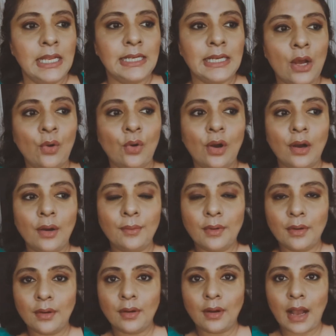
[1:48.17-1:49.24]
Now,
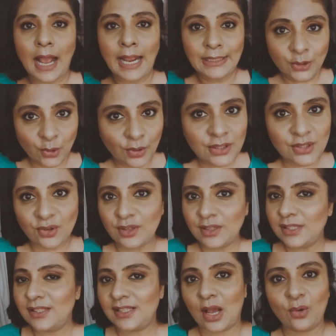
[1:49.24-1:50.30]
I know it's going to
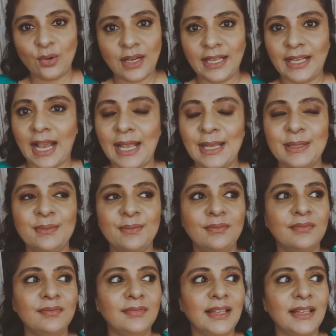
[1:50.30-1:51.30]
sound like I am